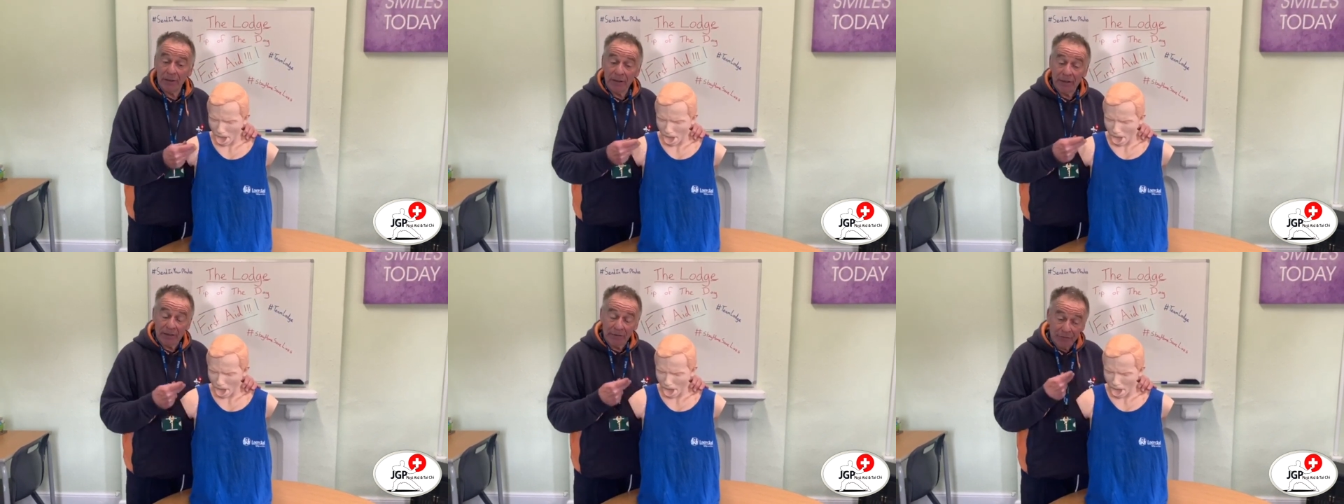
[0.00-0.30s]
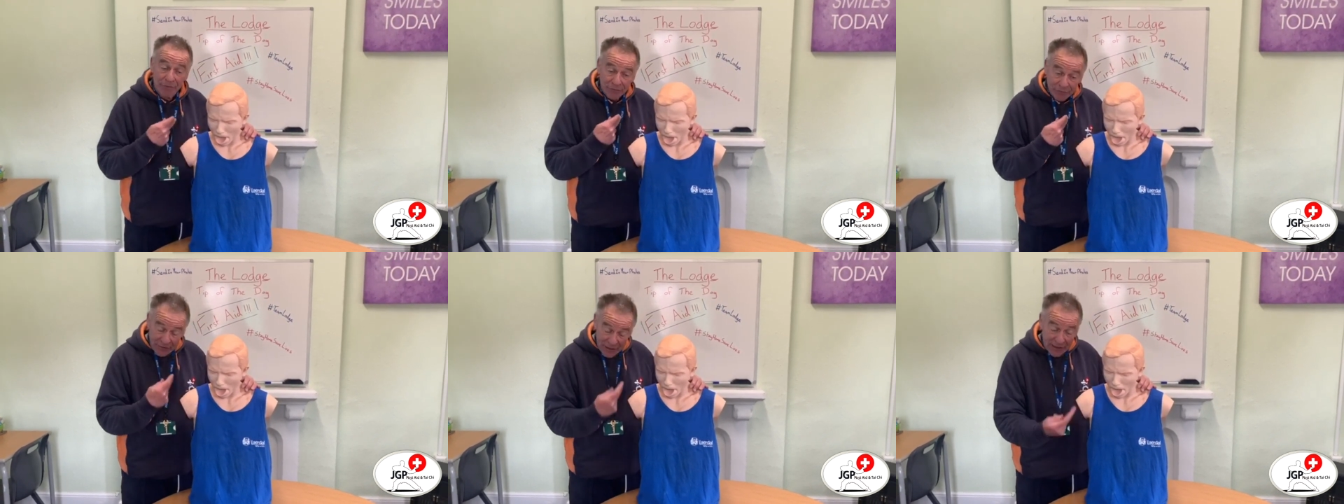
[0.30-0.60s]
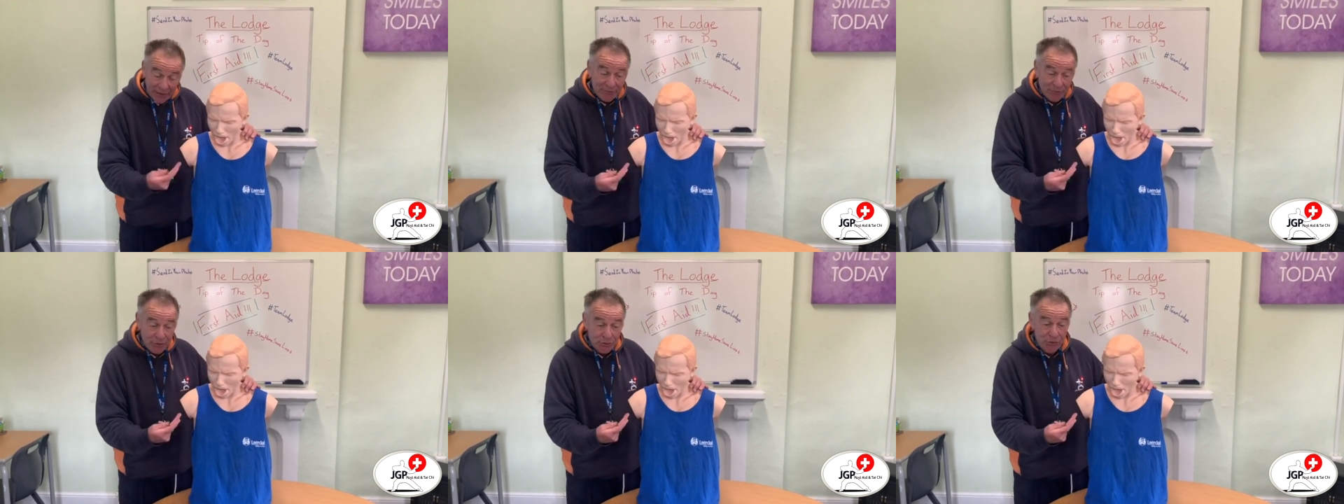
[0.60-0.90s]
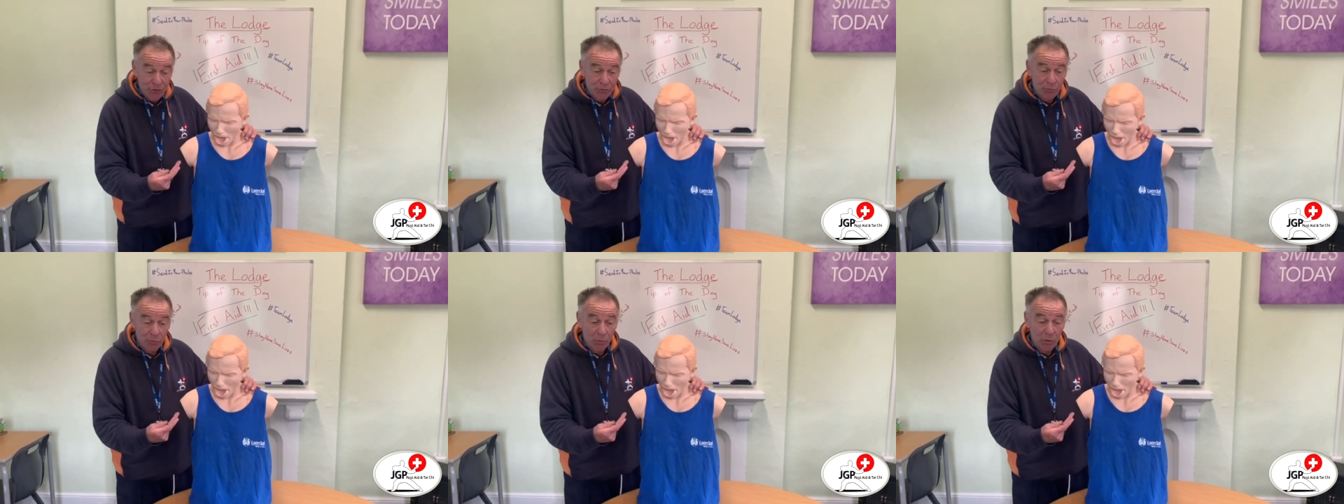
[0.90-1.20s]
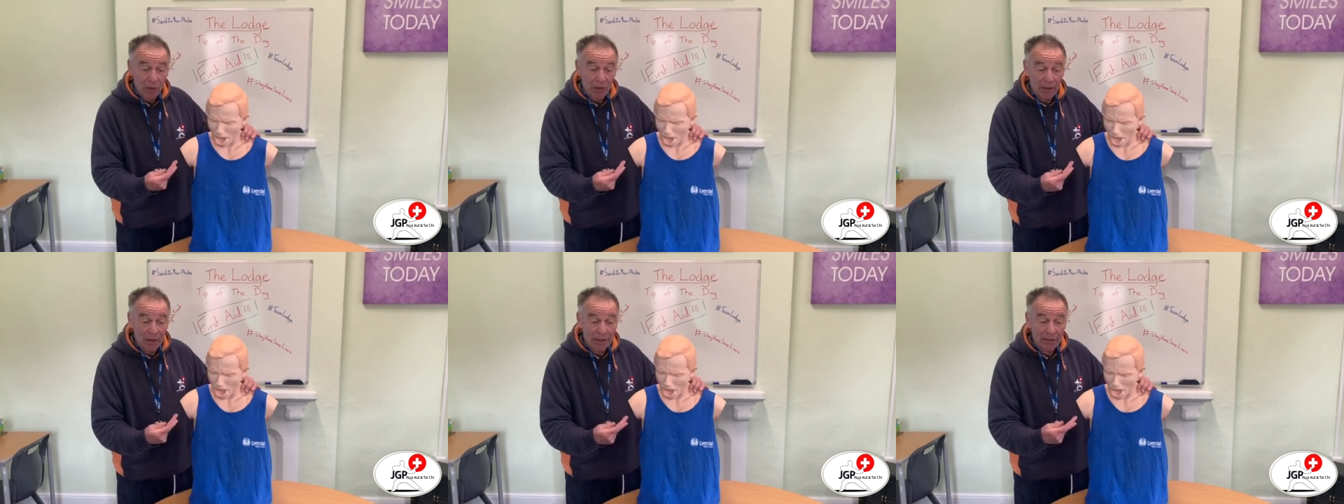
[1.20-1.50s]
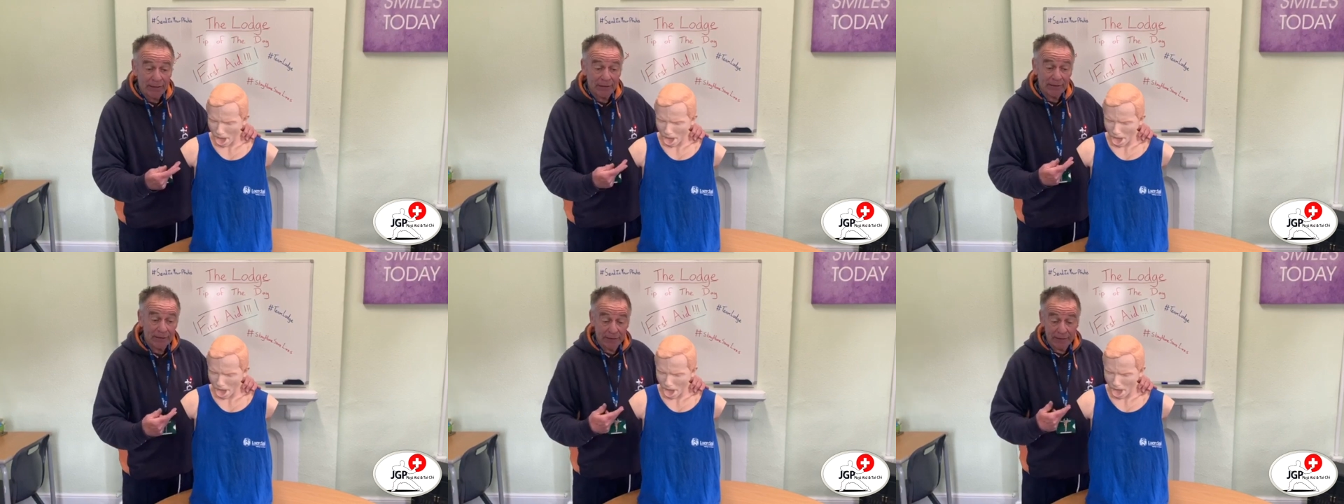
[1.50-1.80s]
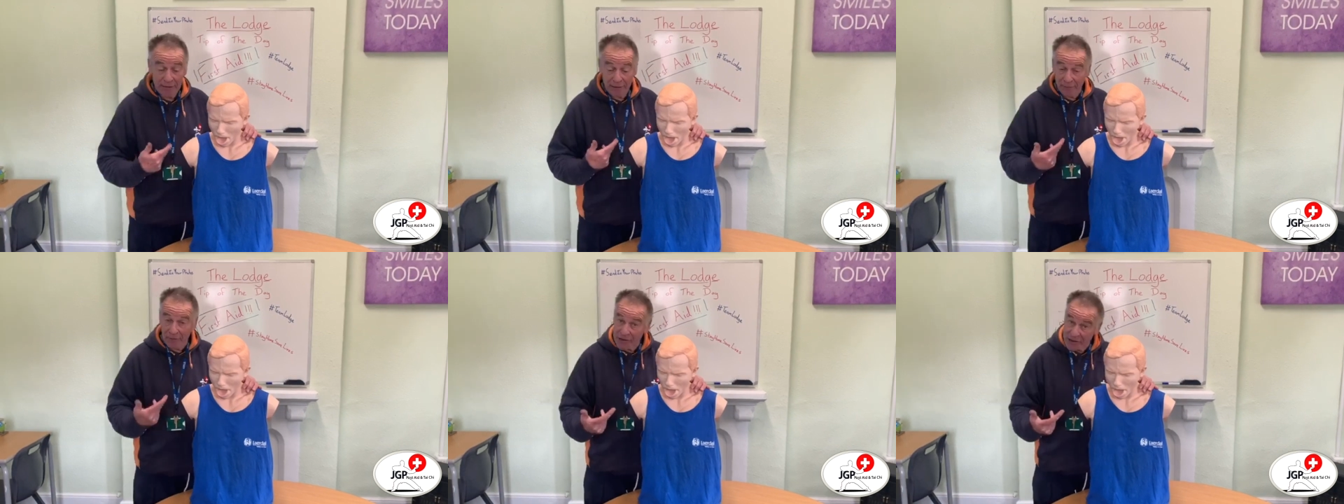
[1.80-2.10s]
If that doesn't work,
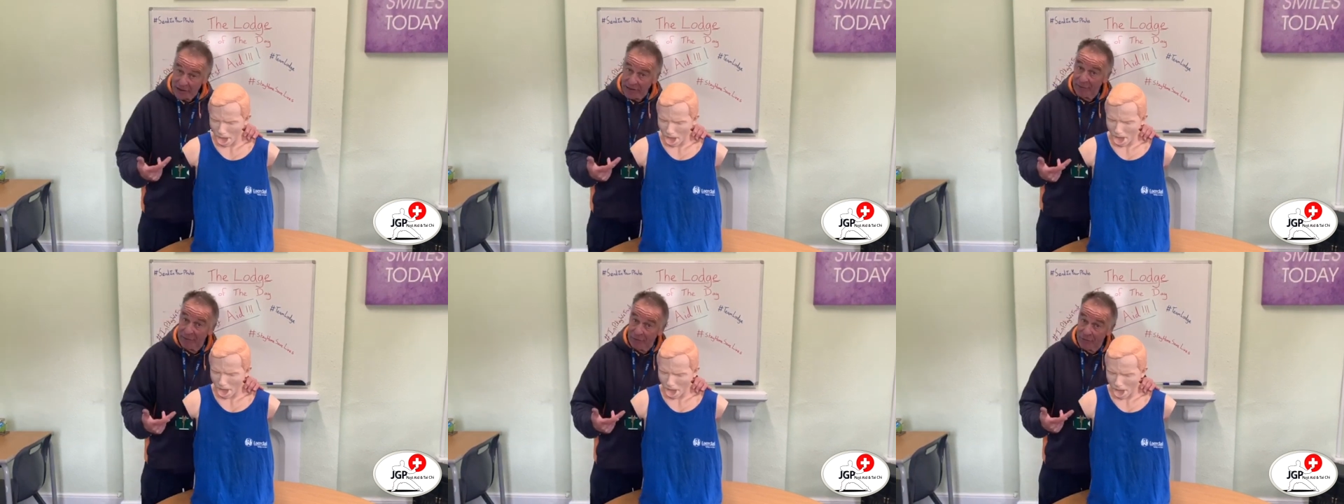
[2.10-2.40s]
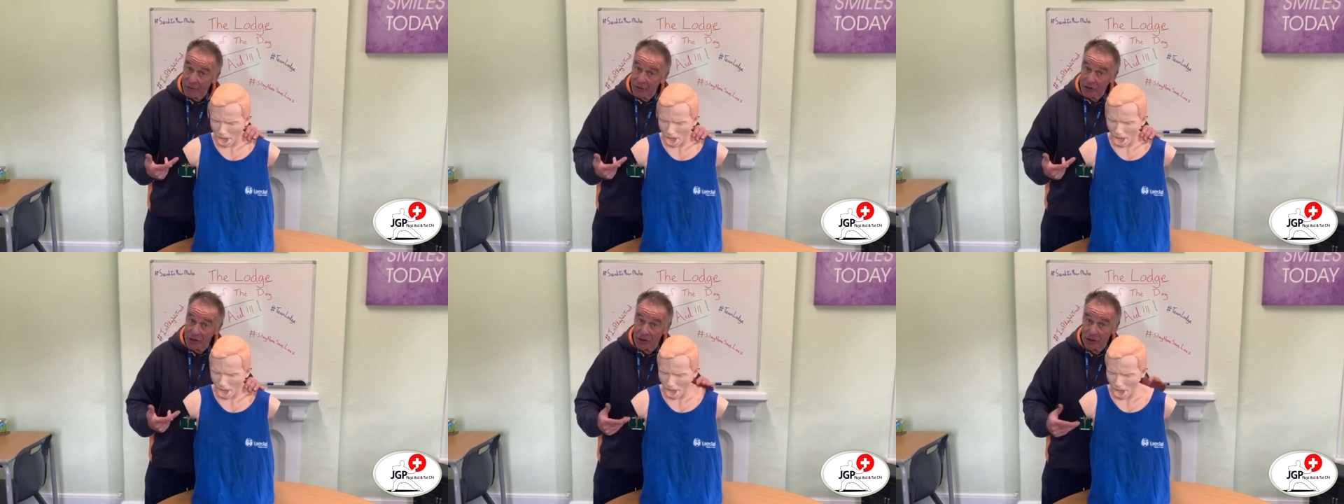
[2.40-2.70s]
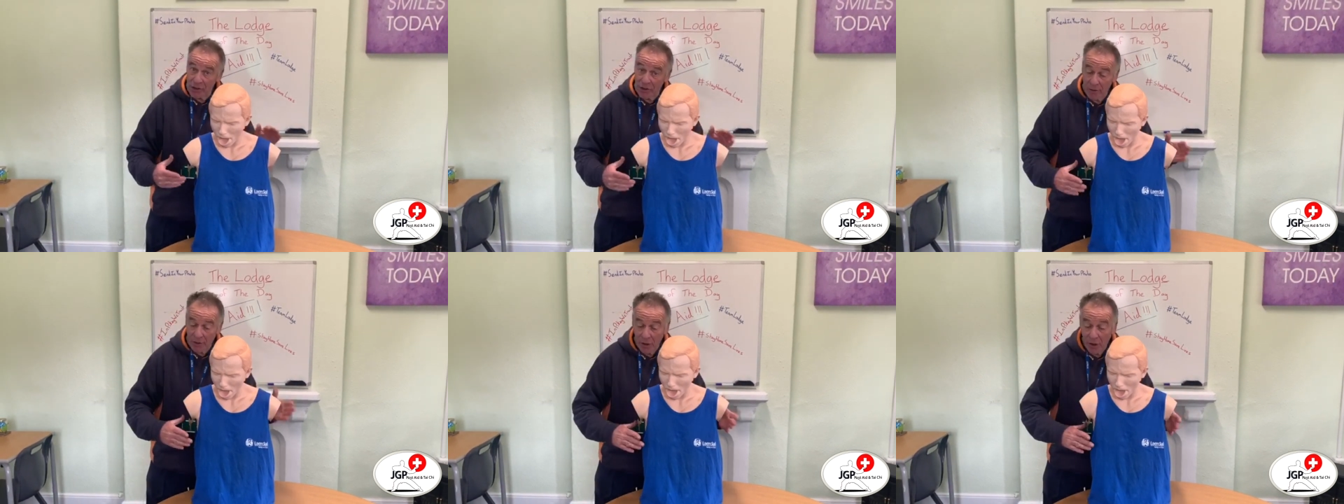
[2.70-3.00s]
if it's an infant,